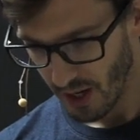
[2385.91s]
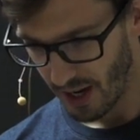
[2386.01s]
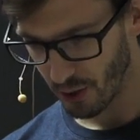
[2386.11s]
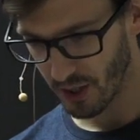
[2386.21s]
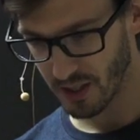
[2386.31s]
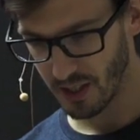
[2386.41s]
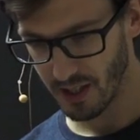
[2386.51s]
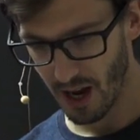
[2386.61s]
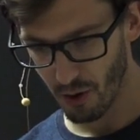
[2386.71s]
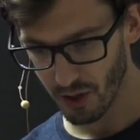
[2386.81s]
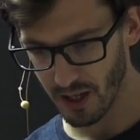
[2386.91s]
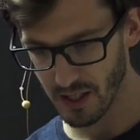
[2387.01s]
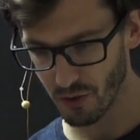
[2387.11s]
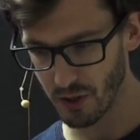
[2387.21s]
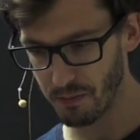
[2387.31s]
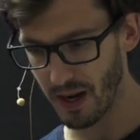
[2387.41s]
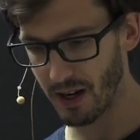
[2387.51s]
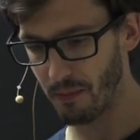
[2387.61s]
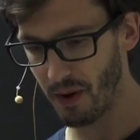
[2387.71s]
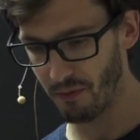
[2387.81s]
And you can see now our cluster is back
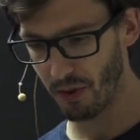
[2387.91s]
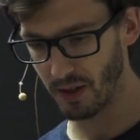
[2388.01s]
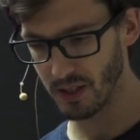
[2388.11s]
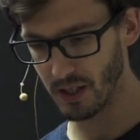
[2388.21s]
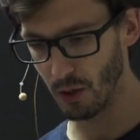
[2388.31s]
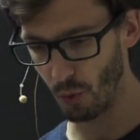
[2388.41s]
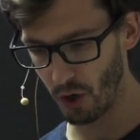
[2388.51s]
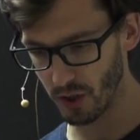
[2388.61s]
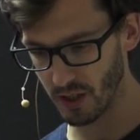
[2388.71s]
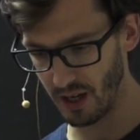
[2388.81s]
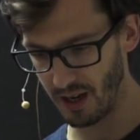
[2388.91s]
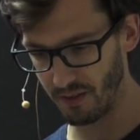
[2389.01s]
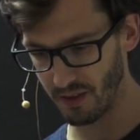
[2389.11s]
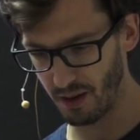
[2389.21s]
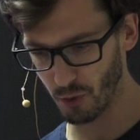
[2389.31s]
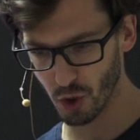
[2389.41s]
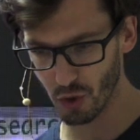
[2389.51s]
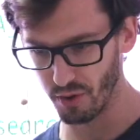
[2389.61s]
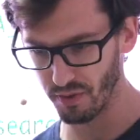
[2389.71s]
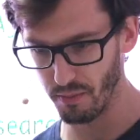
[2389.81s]
up, everything still worked, and I'm
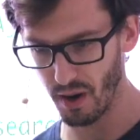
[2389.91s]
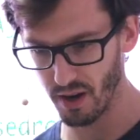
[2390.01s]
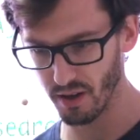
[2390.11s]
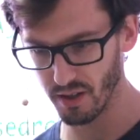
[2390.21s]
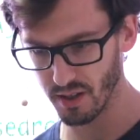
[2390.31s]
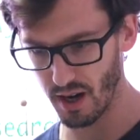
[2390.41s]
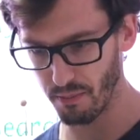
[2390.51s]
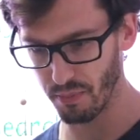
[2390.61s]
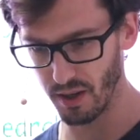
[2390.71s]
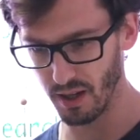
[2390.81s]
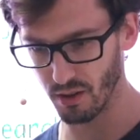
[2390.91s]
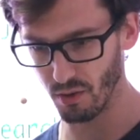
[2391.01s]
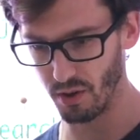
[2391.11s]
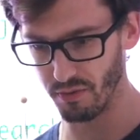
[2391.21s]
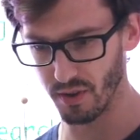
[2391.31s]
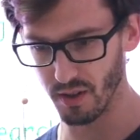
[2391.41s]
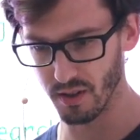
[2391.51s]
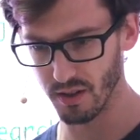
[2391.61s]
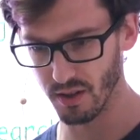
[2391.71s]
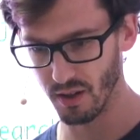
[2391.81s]
sure if Kibana is up yet or if
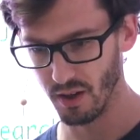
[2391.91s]
that's...